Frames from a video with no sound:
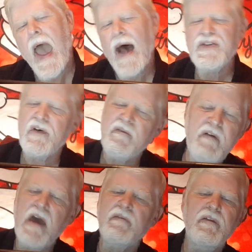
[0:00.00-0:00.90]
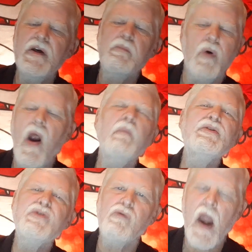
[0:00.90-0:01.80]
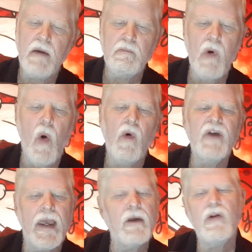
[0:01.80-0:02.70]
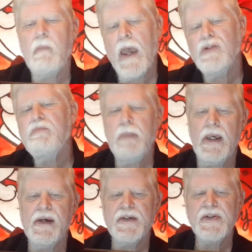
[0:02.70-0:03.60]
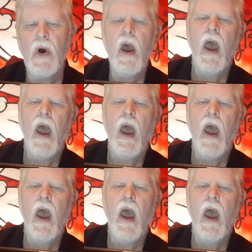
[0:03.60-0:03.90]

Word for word: as a faithfully promised rainbow of kingdom age peace.